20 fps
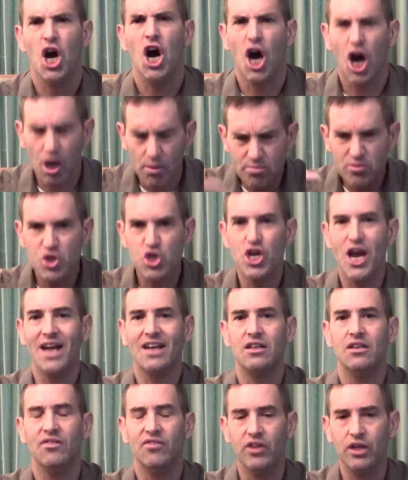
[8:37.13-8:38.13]

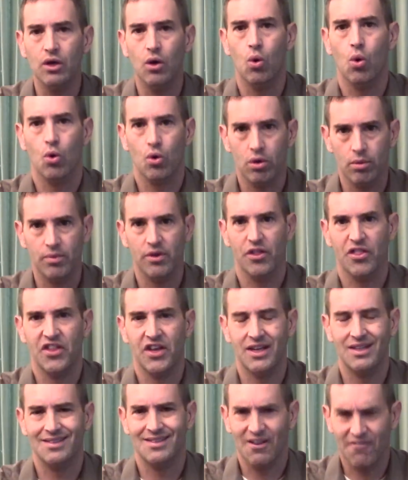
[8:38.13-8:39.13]
objectively horrible
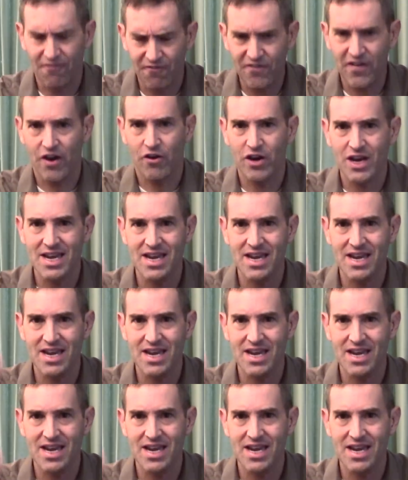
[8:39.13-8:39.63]
things that very